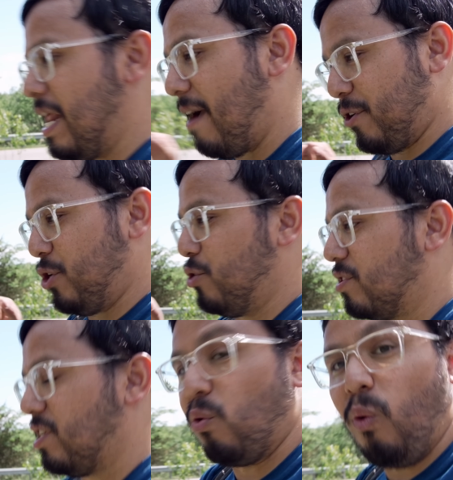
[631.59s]
never
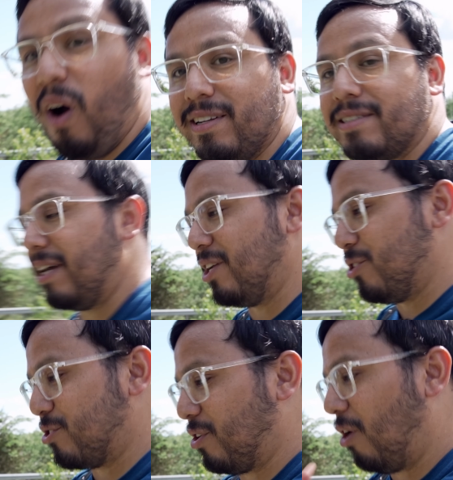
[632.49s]
used it once.
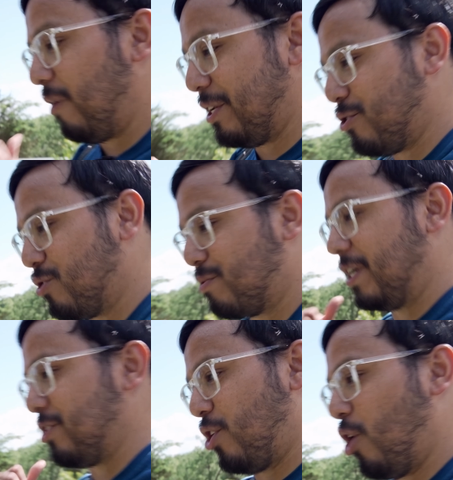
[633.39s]
I always used
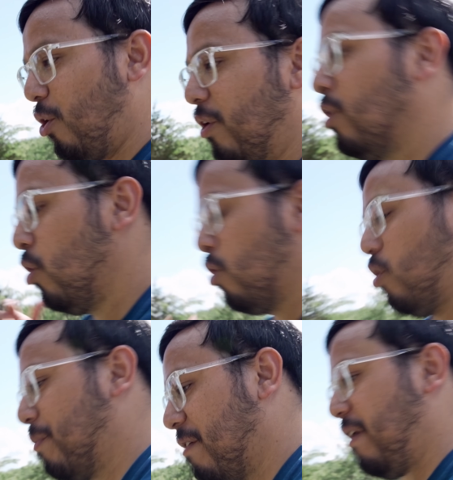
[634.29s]
my Zone
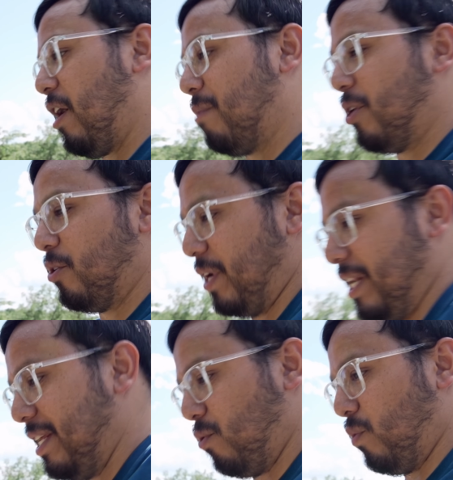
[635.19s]
or my Firebird when I
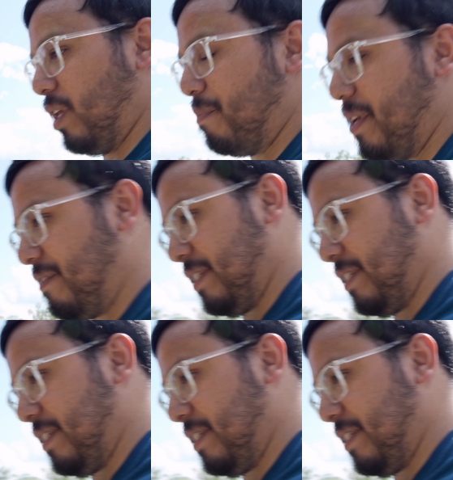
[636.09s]
needed really beefy